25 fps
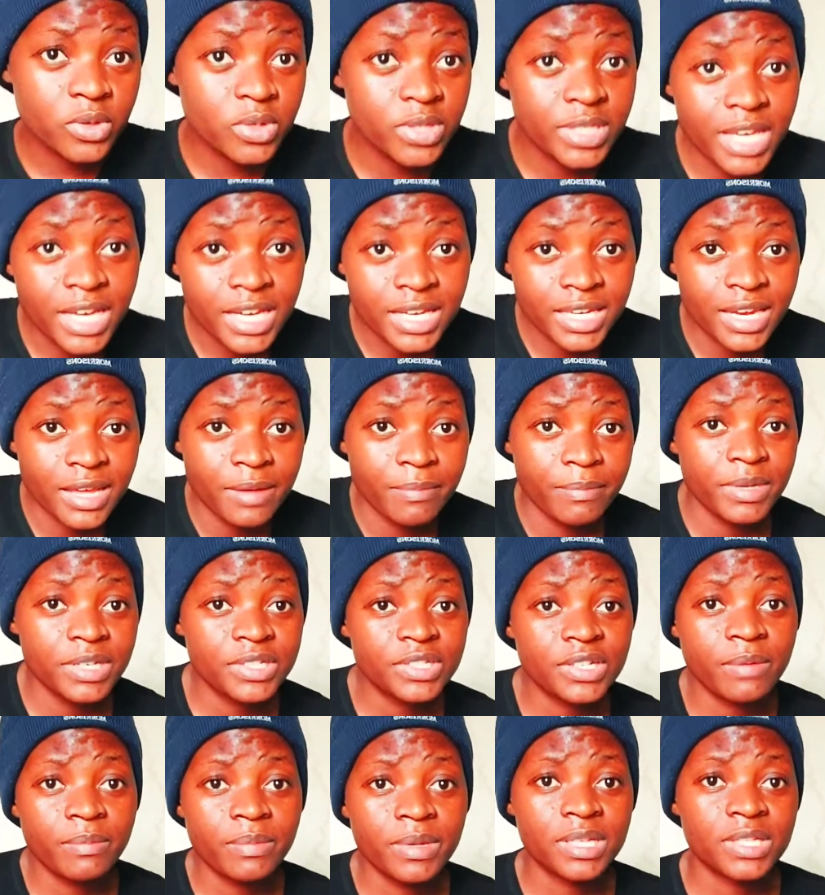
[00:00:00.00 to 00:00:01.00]
take the
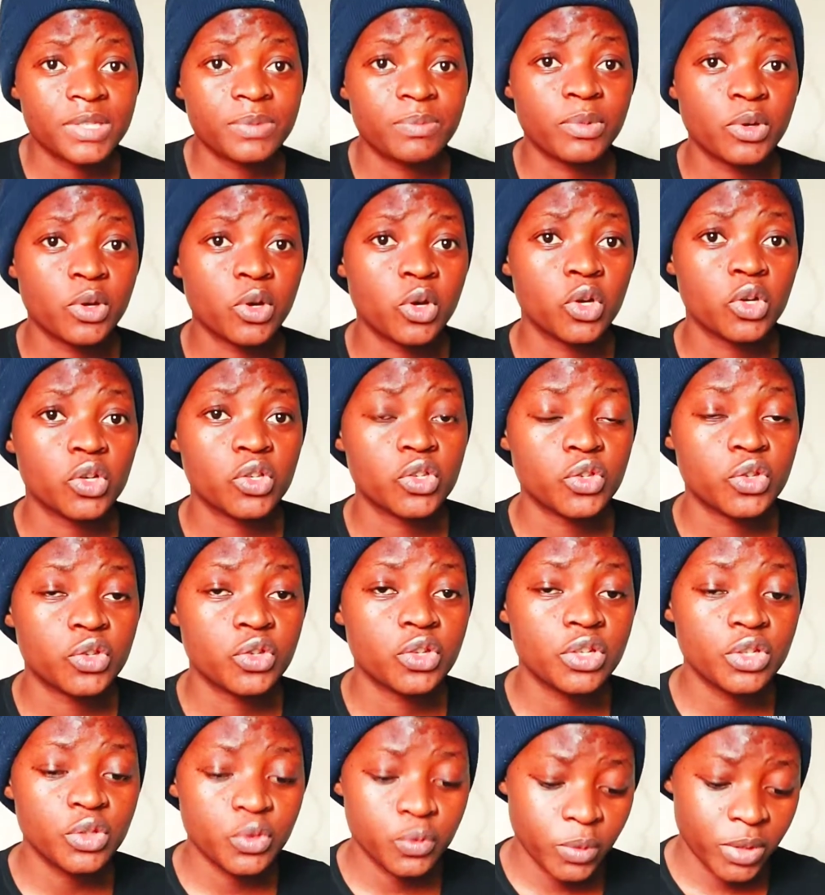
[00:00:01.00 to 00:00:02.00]
measurements, because you
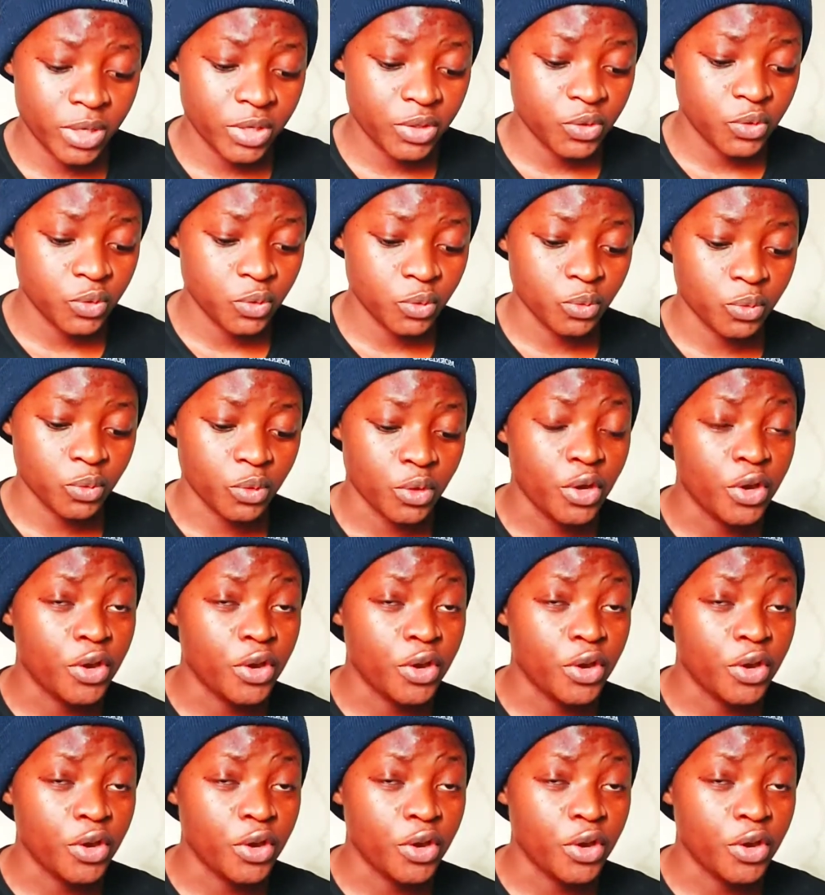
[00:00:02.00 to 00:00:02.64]
don't want to